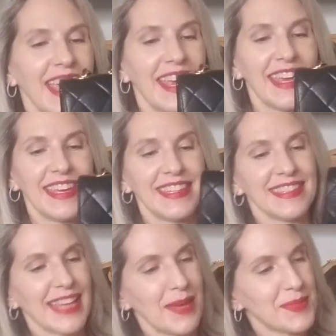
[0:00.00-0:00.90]
in
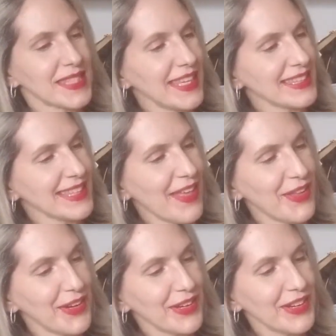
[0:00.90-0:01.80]
lambskin
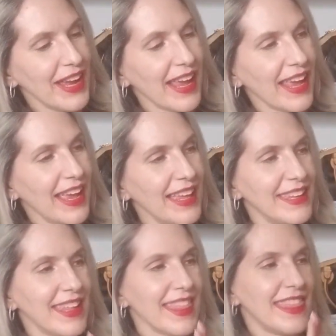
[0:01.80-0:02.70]
leather
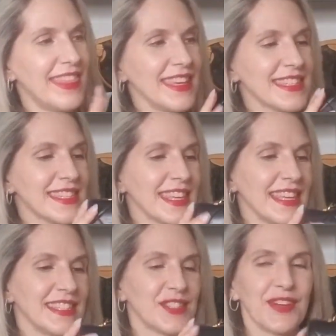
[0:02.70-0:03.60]
and this
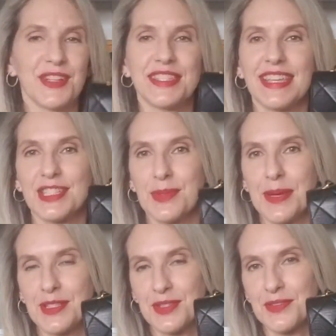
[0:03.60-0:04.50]
is very
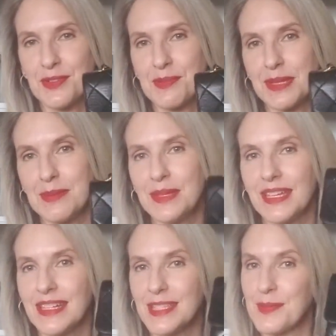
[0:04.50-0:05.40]
sentimental for me
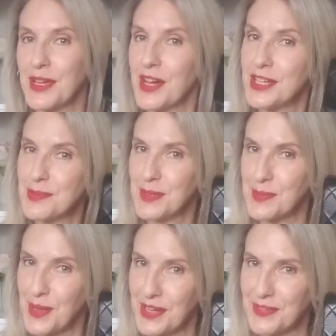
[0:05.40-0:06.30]
because my husband
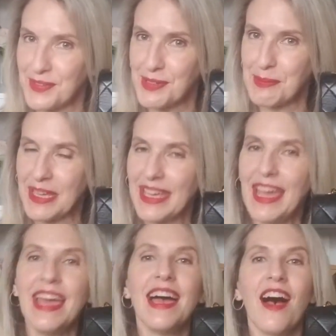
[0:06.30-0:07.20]
bought it for me.
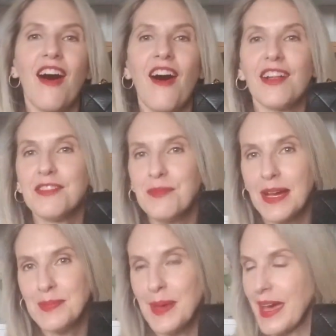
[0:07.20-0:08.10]
All of
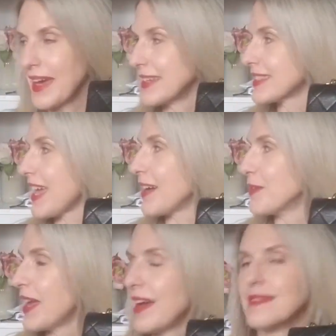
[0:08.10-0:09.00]
my bags, I
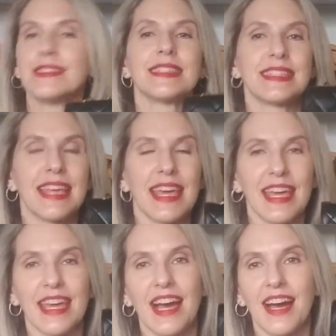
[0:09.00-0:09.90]
would have to
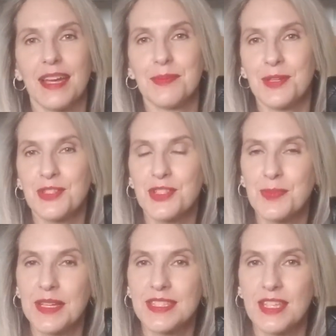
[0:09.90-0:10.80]
say I purchased
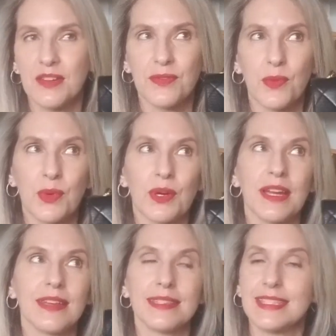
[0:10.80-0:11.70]
myself or
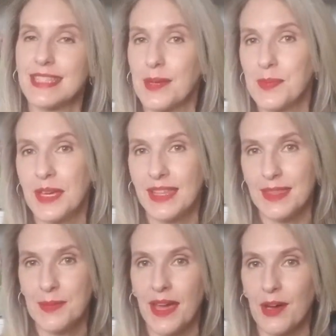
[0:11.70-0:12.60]
at least I picked
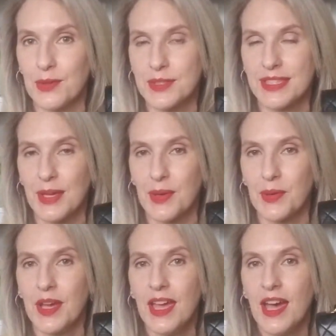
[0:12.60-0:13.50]
them out. So,